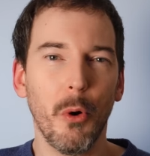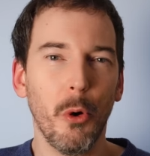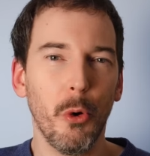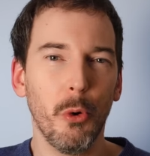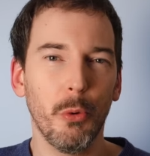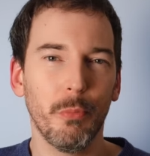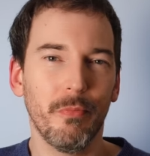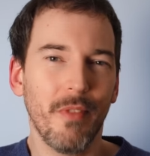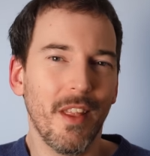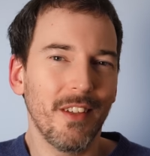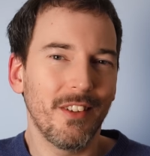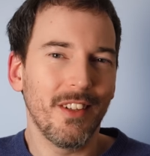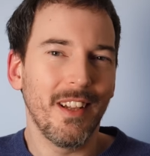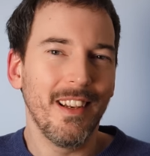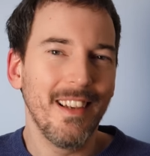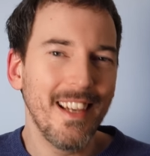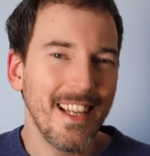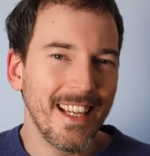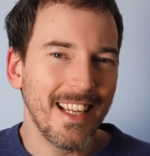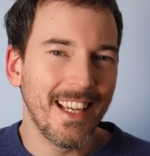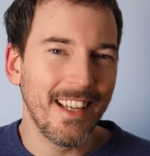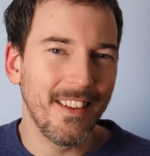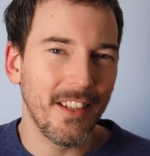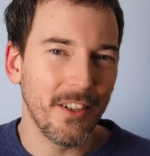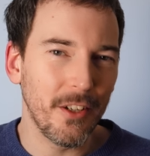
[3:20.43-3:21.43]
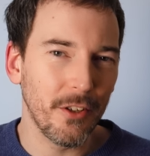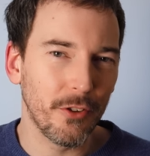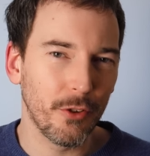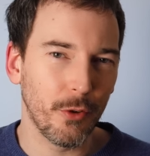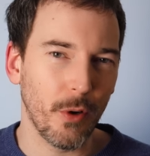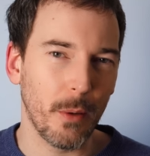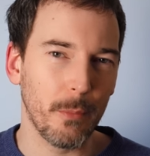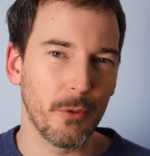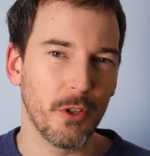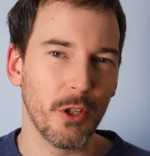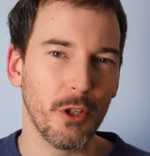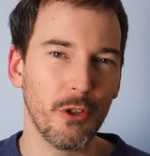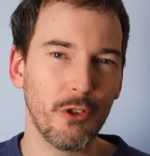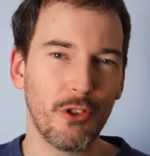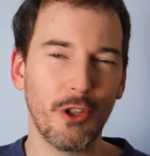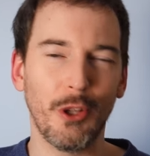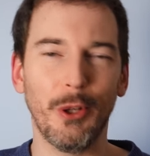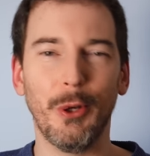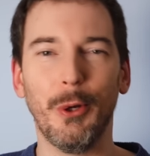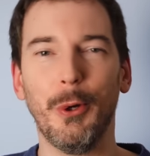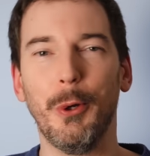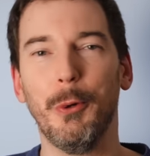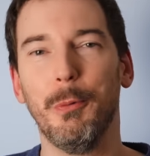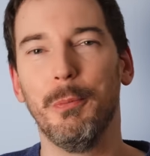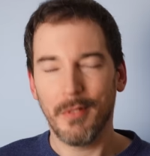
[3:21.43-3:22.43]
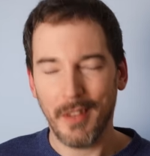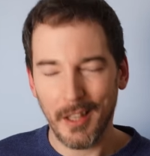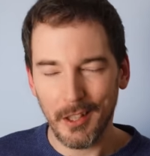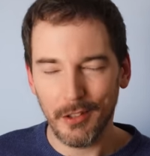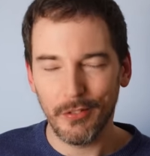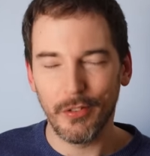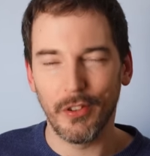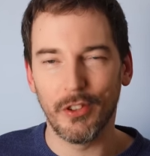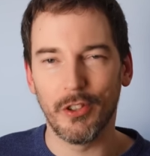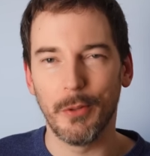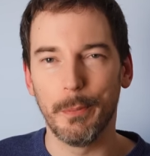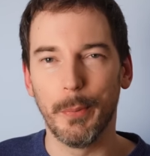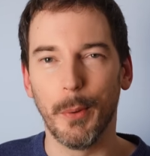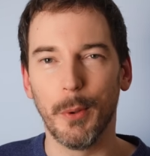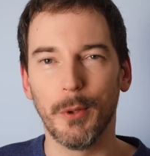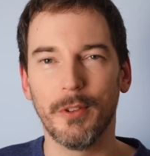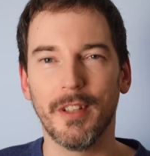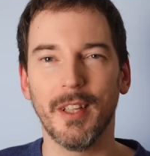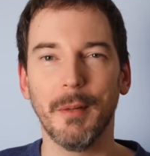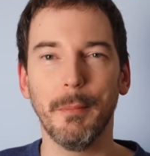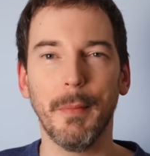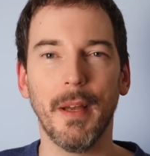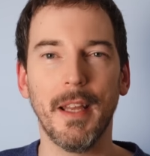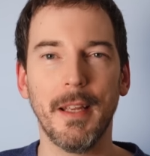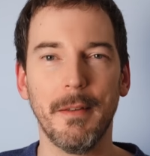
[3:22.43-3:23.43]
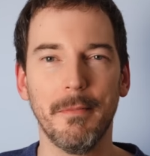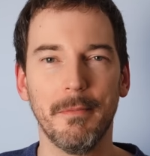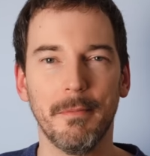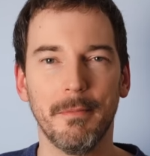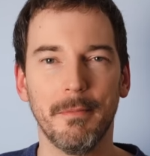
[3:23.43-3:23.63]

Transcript: or there's a link in the description too. Thanks for supporting me.